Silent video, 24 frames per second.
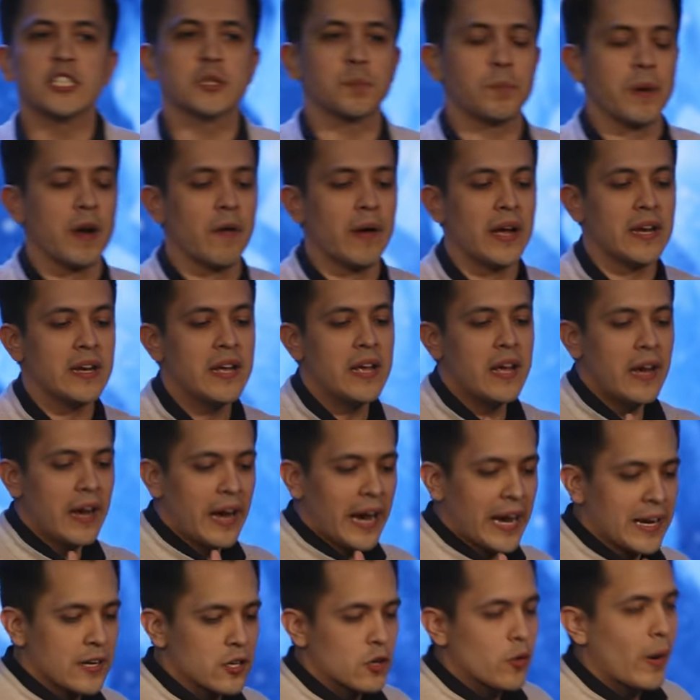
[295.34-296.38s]
Spirit
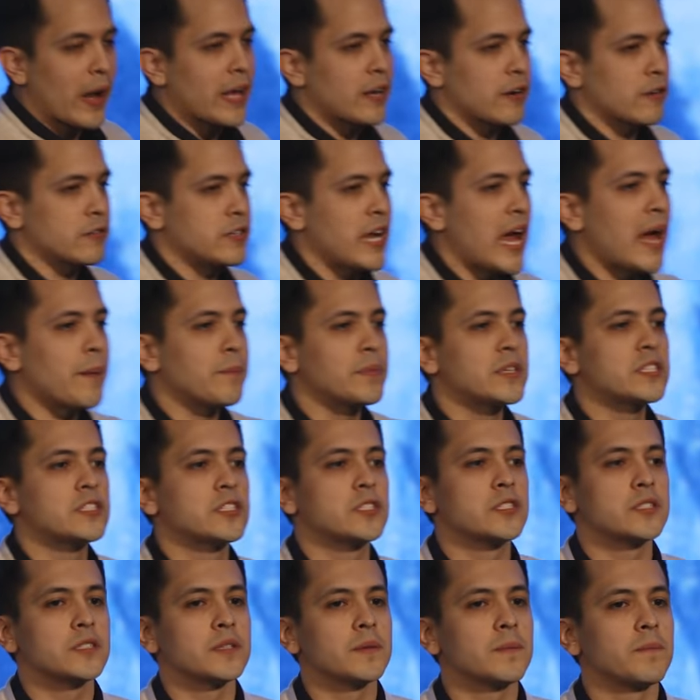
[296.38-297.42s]
in greater
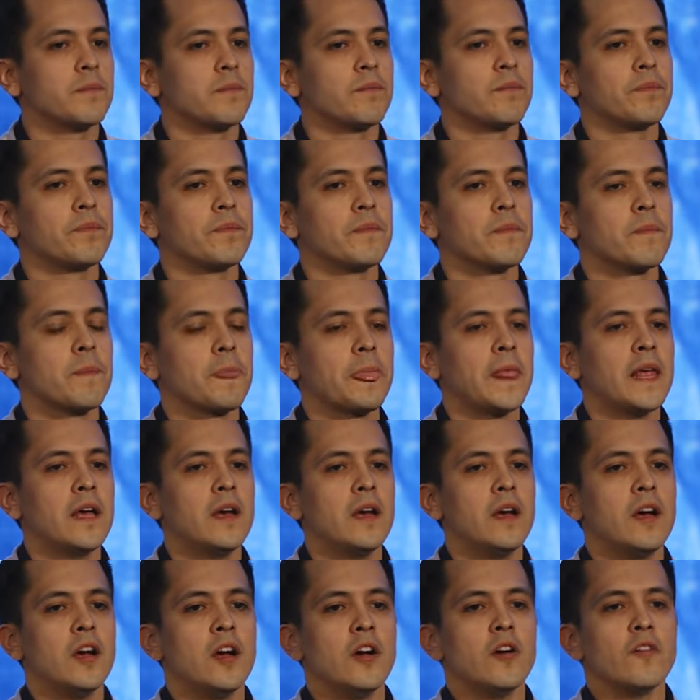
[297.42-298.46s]
depths.
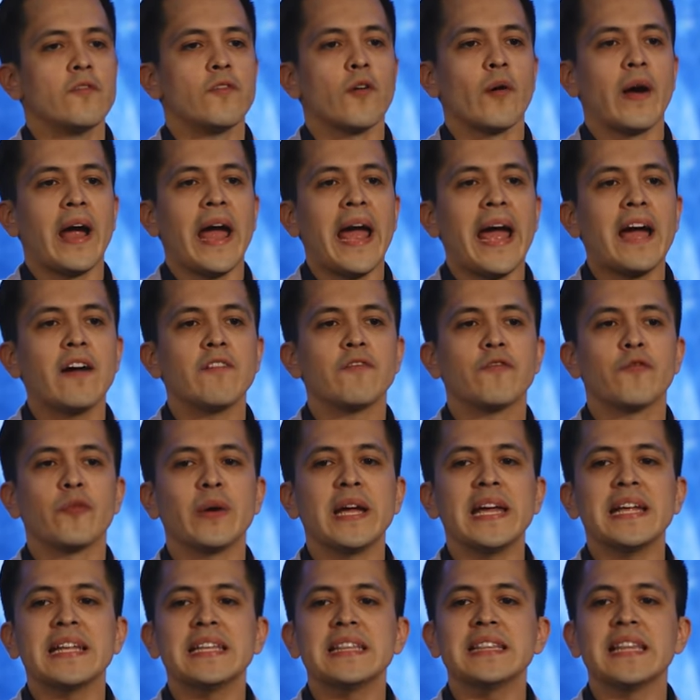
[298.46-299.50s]
For
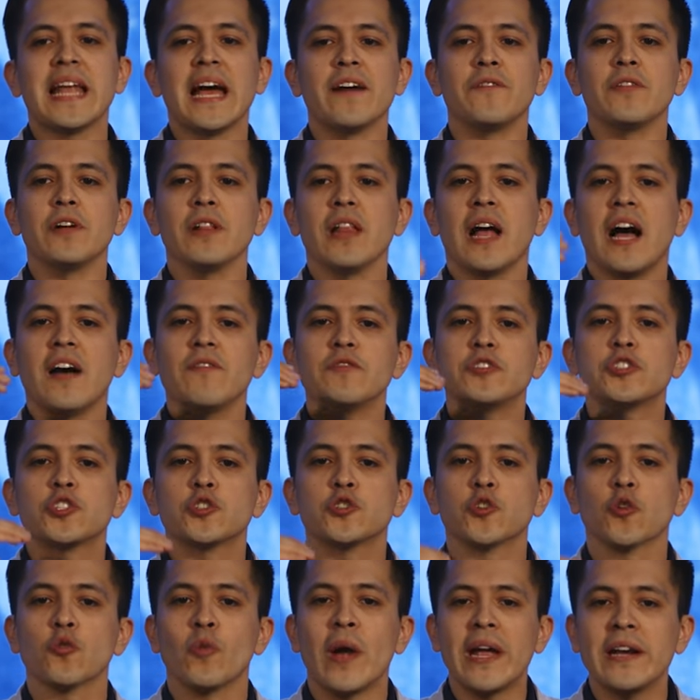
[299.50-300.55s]
every level of
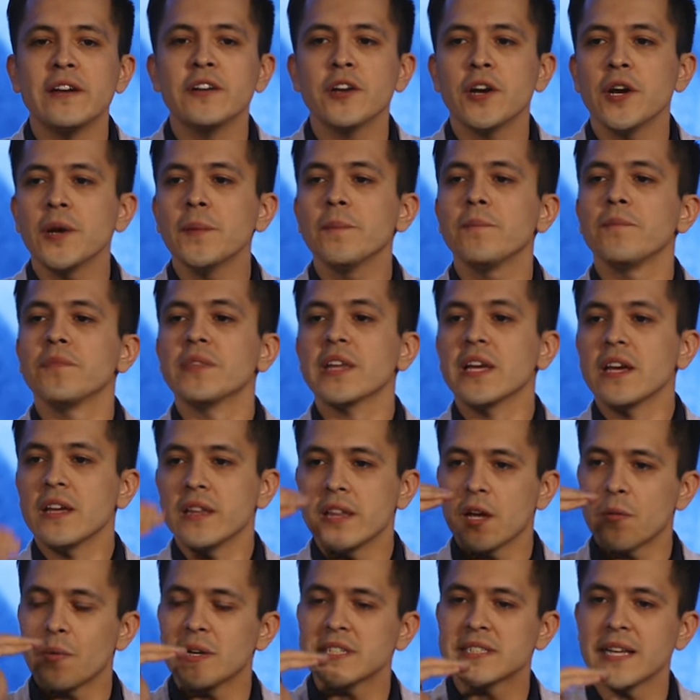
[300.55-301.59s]
surrender,
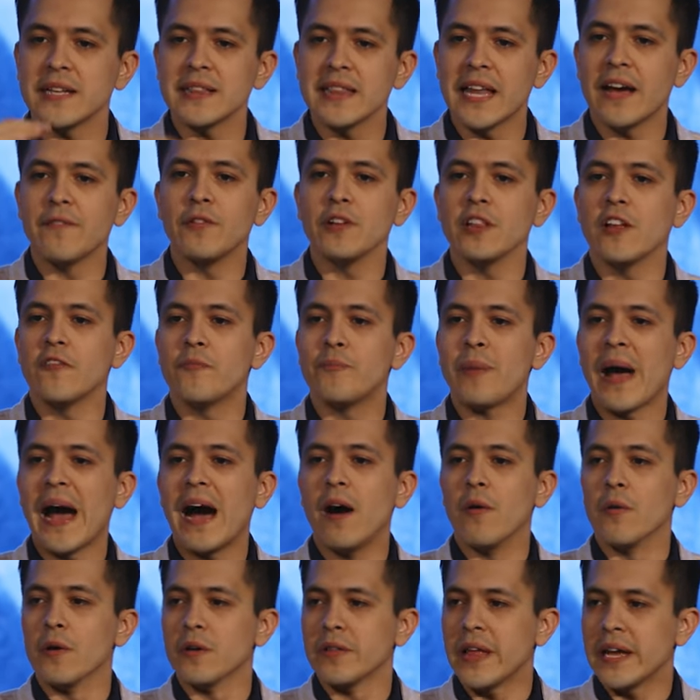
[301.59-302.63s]
there is a level of
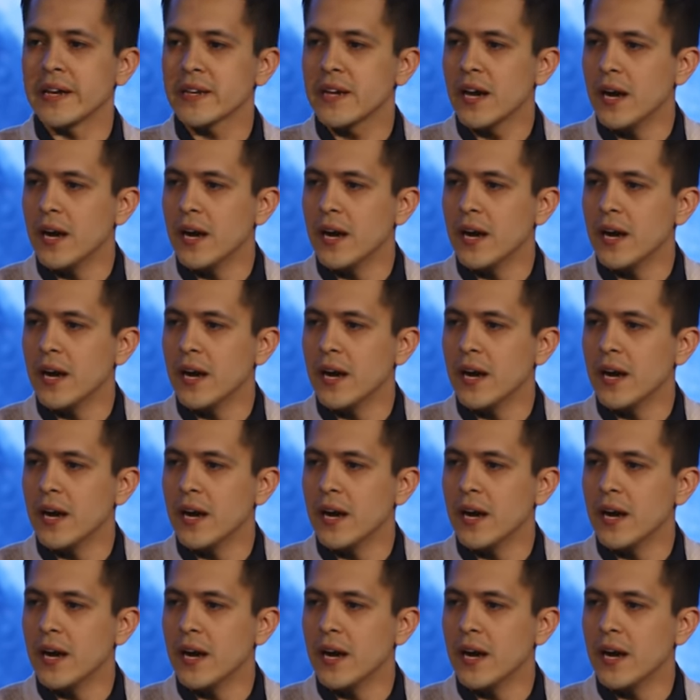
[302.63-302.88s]
power that